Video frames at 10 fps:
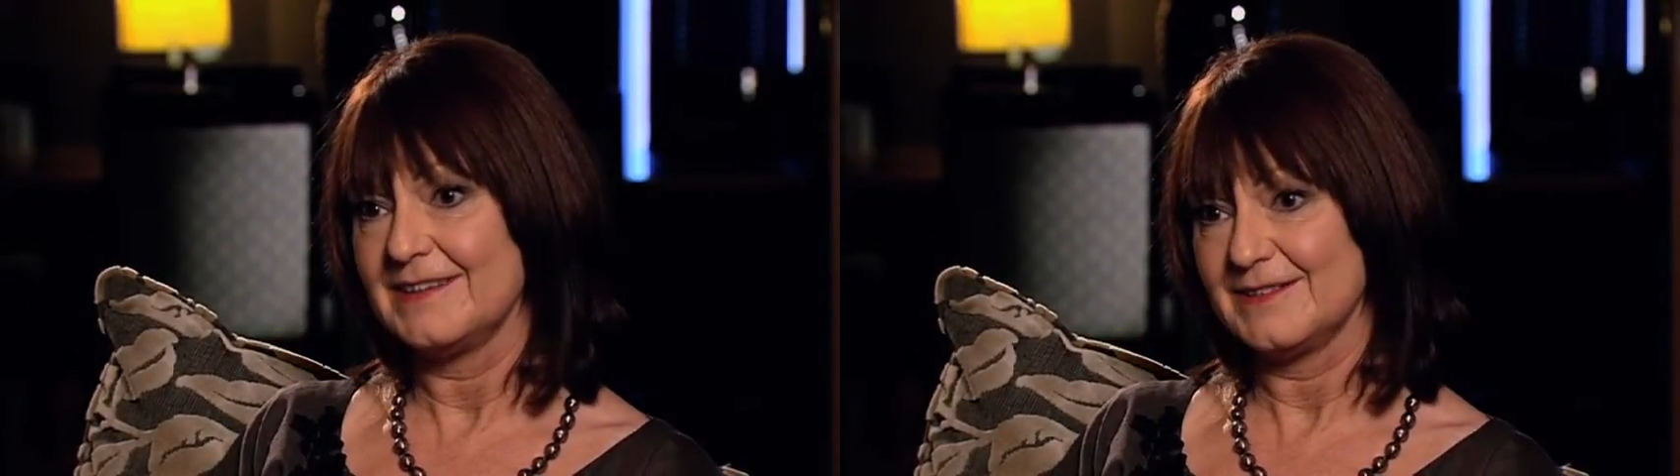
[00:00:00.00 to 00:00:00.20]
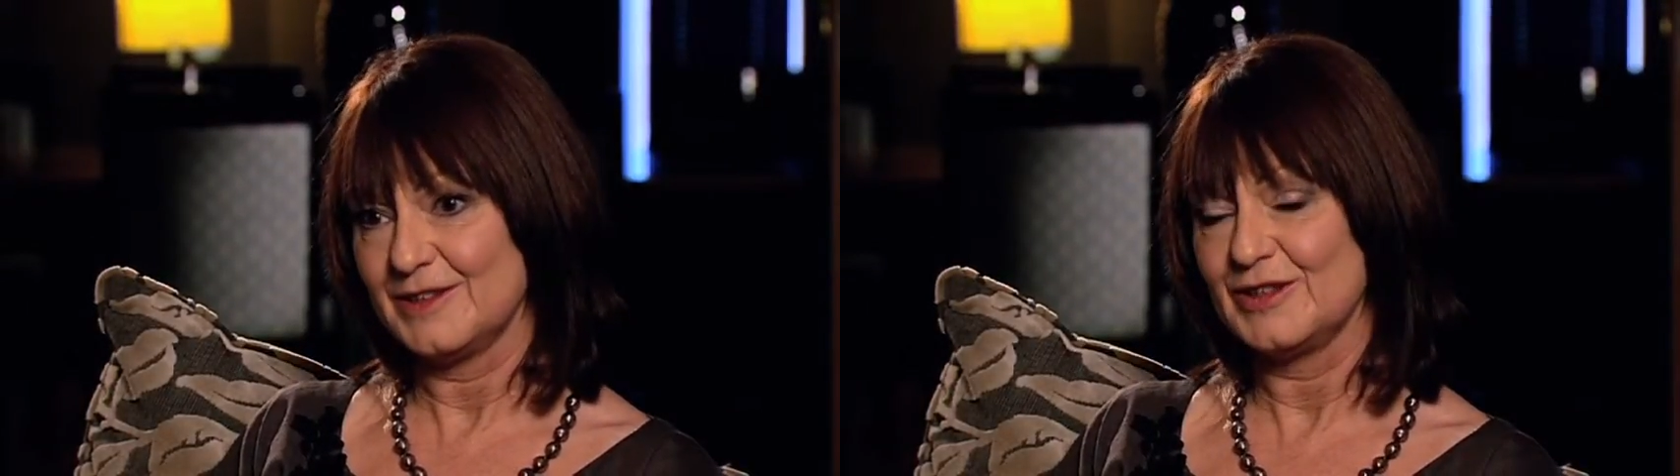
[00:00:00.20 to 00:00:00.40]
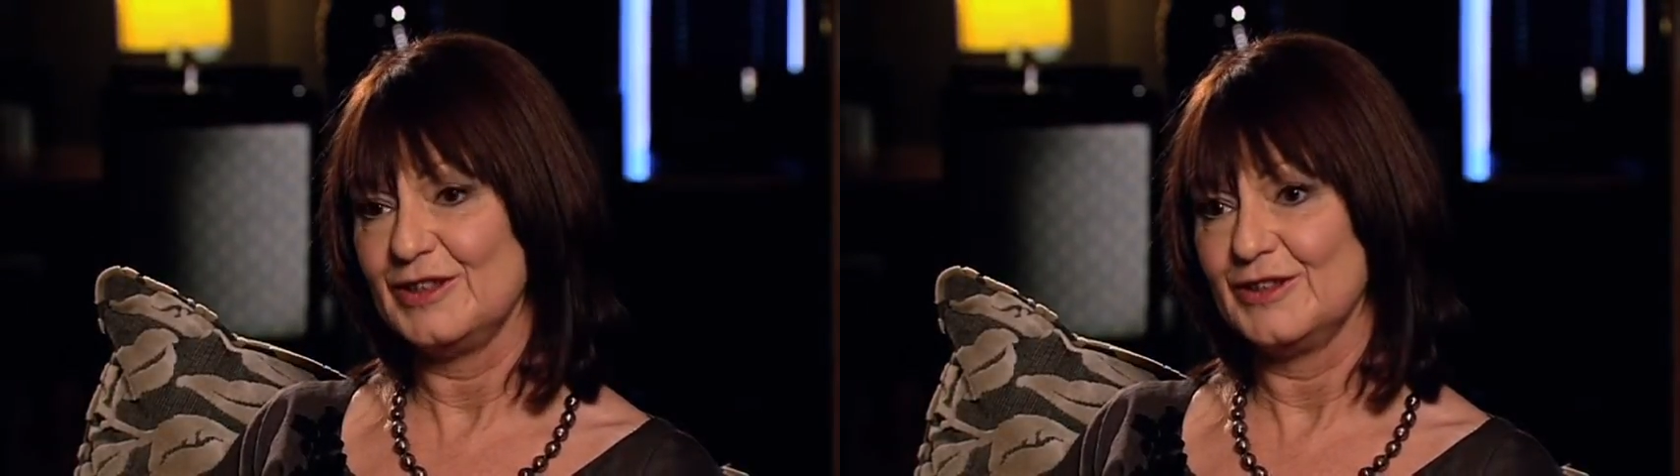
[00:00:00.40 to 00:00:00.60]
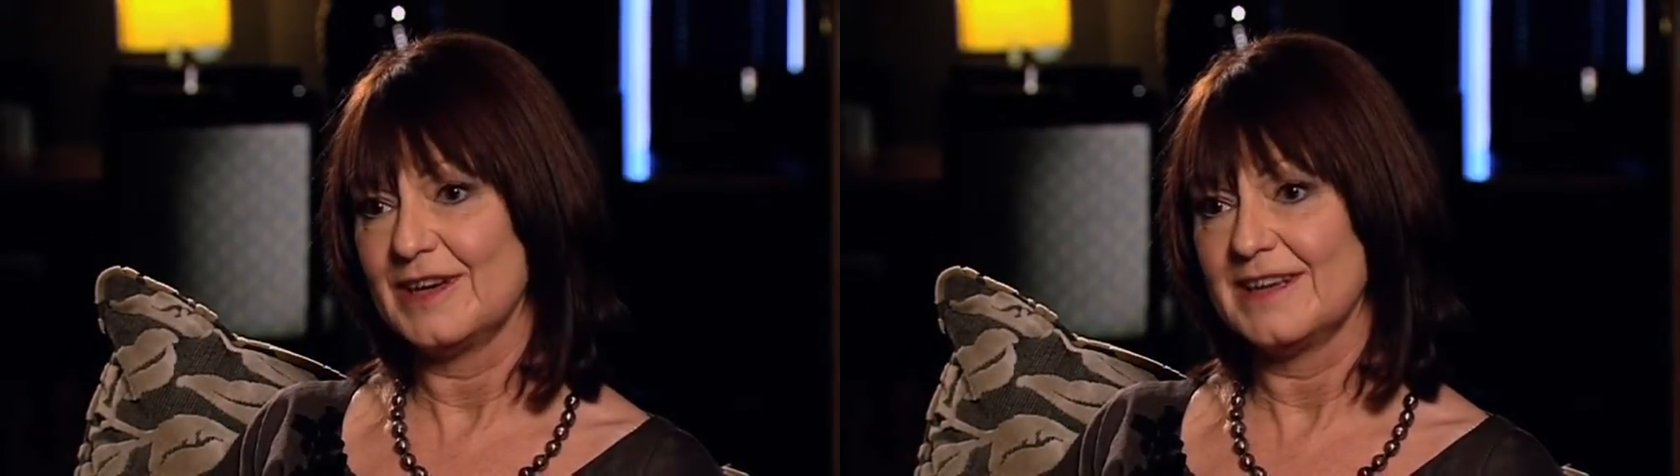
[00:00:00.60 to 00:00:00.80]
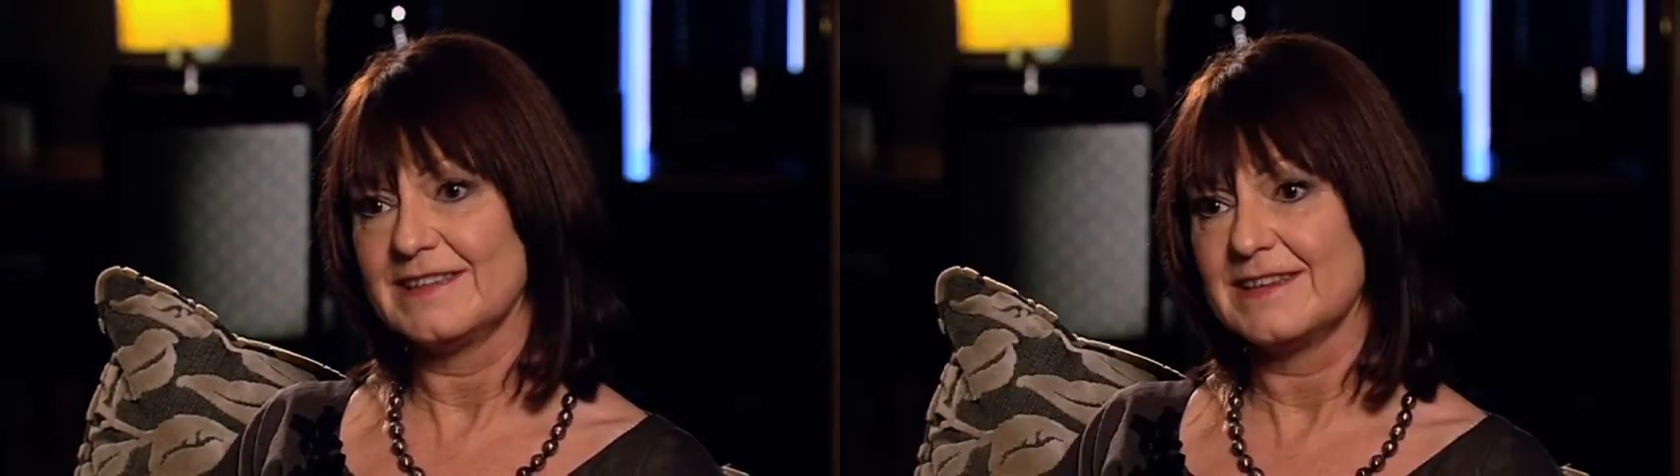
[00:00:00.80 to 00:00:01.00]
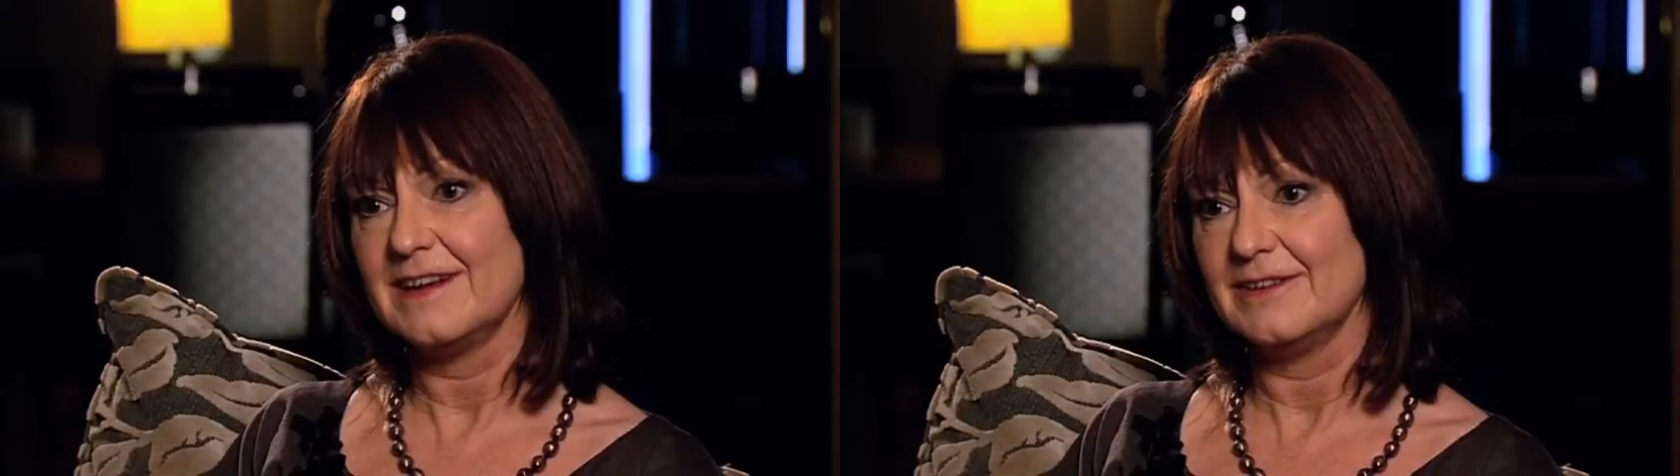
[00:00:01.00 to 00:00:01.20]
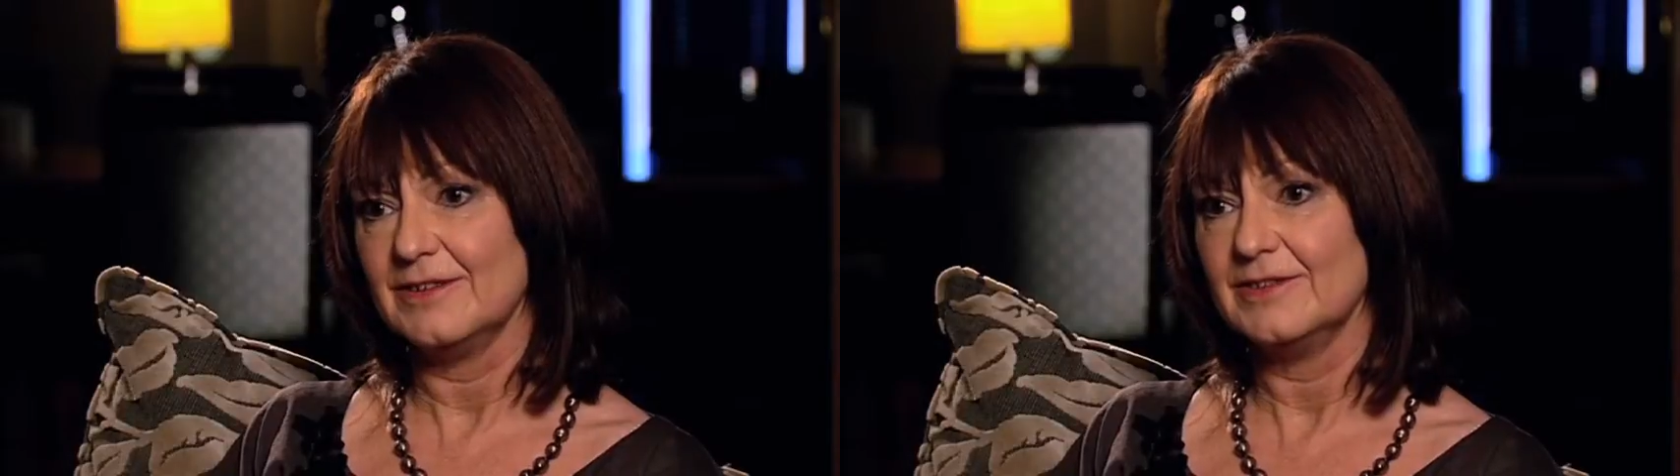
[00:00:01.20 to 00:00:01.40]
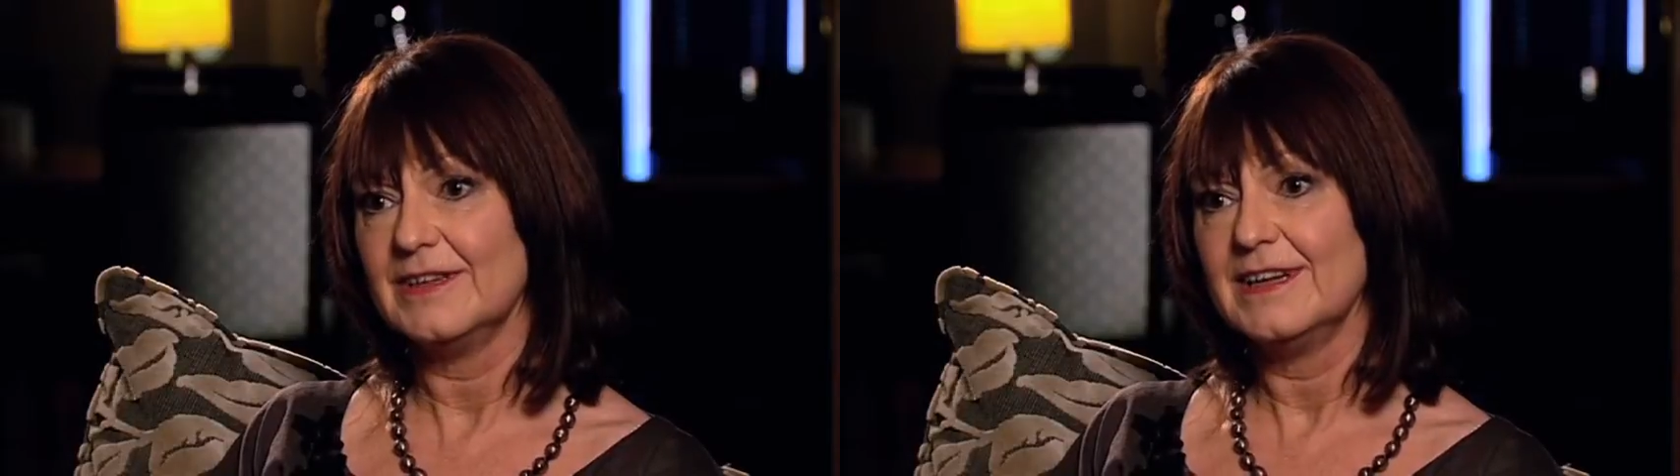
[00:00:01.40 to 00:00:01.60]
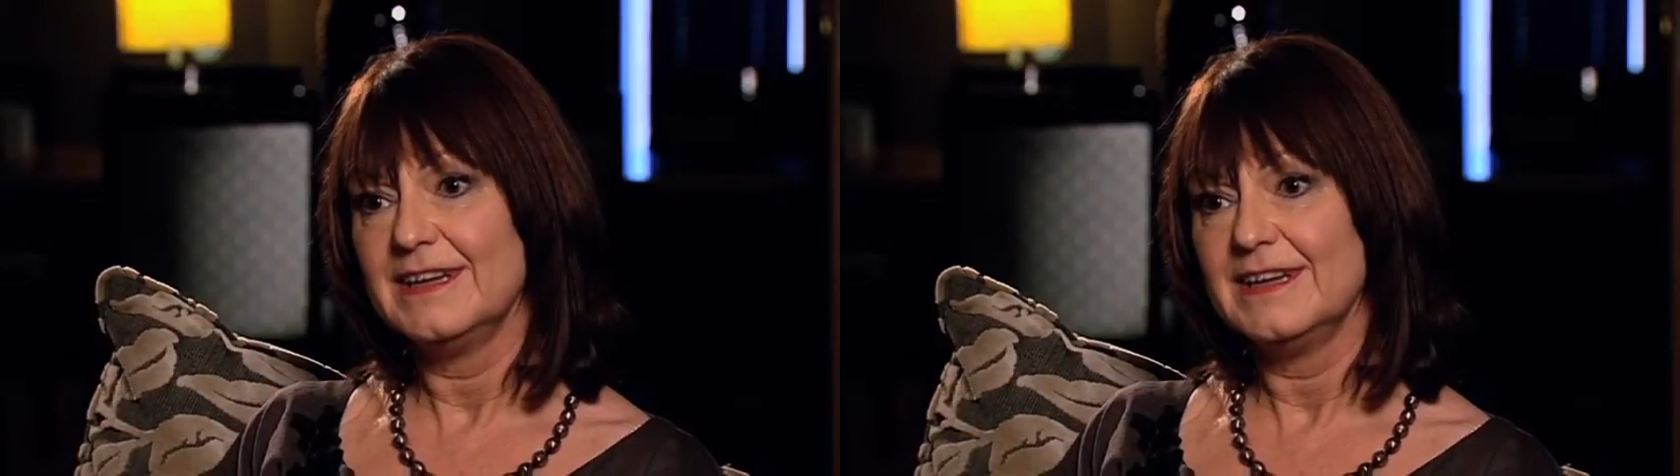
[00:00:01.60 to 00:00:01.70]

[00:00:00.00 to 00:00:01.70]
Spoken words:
I'd certainly look outside of